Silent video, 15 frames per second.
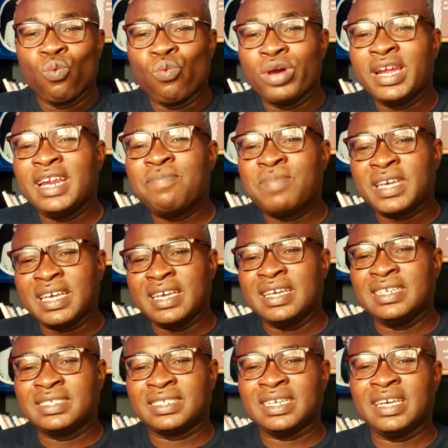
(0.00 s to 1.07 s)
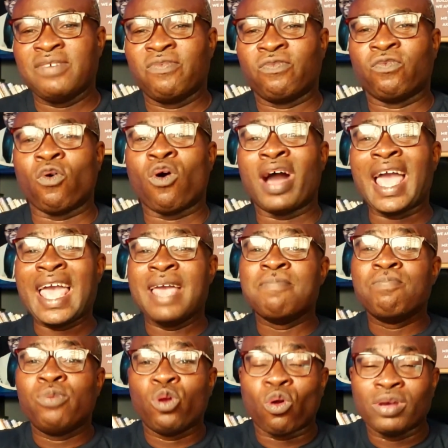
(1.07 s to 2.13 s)
Will it be easy for
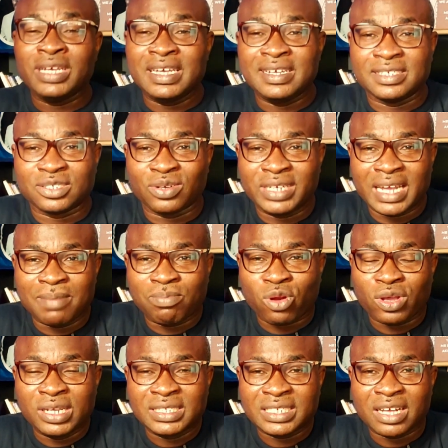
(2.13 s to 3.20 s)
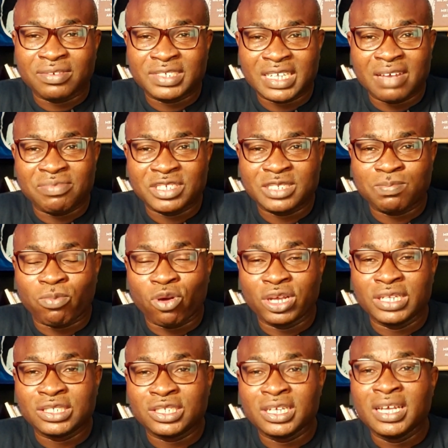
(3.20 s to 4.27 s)
employees on the employee self-service
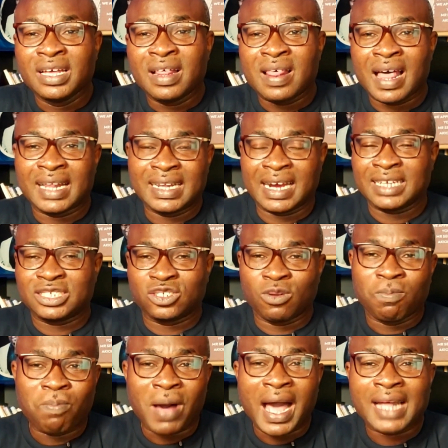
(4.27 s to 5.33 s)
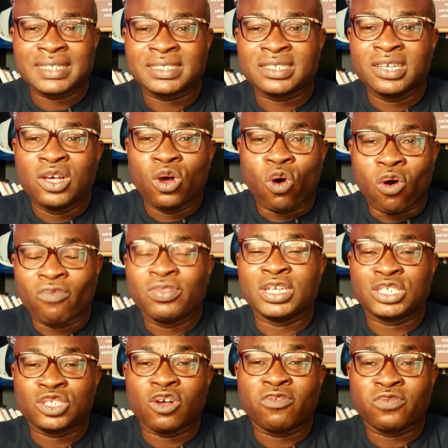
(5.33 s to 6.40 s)
point? There are some parts of the
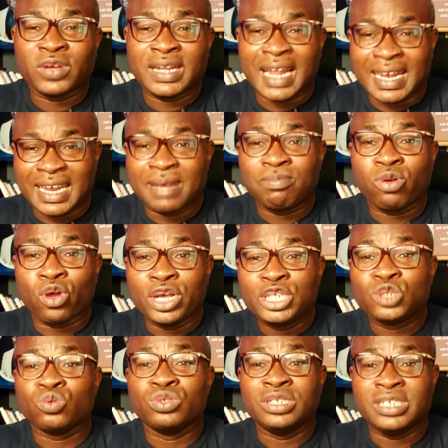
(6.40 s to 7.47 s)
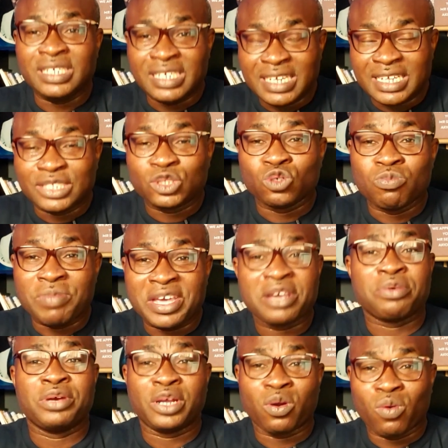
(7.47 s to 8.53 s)
software that the employees would need to
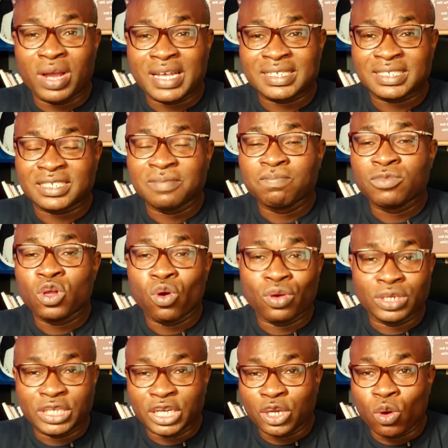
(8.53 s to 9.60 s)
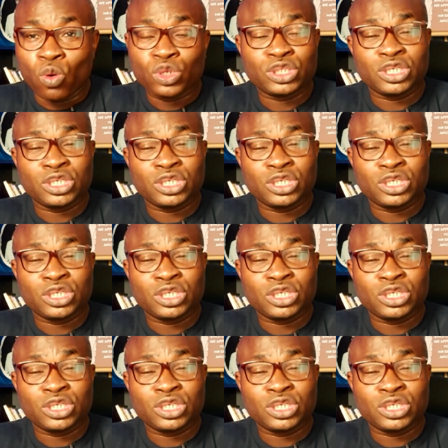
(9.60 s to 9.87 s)
make requests on the go.